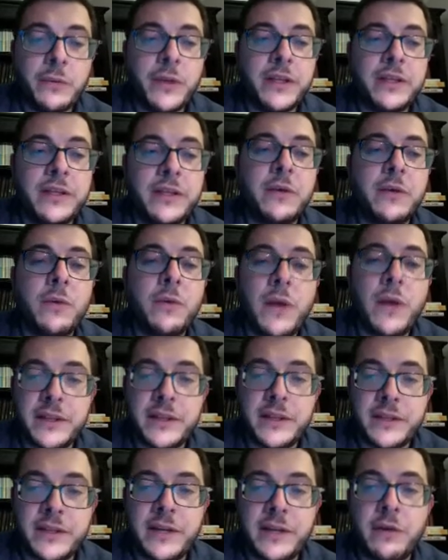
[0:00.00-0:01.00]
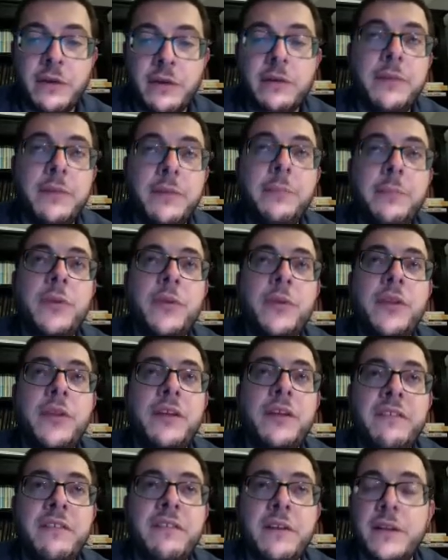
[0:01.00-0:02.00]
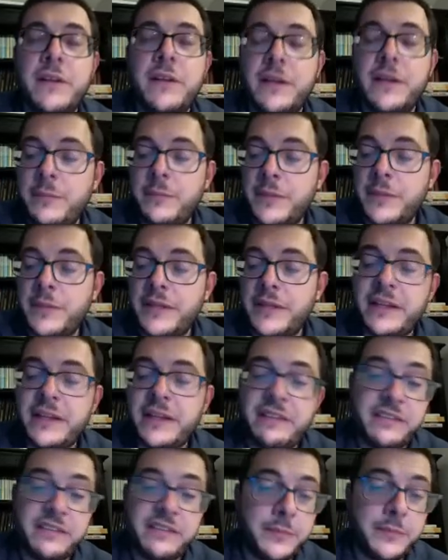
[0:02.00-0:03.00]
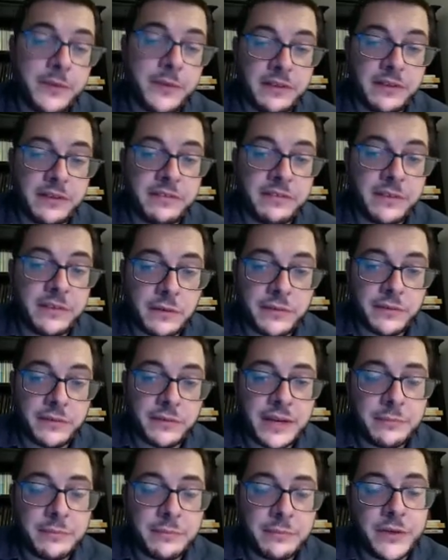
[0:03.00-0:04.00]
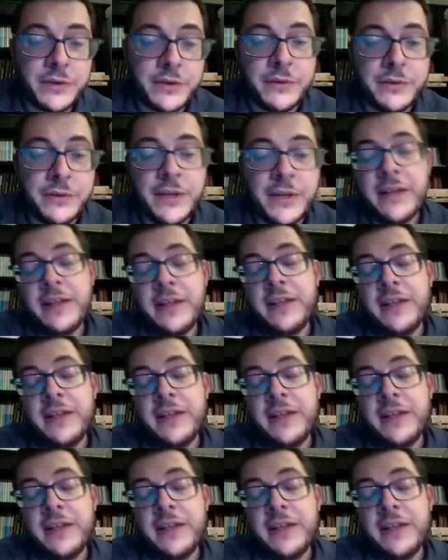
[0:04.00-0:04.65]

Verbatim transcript: the quality or the potential, the implantation potential of an embryo is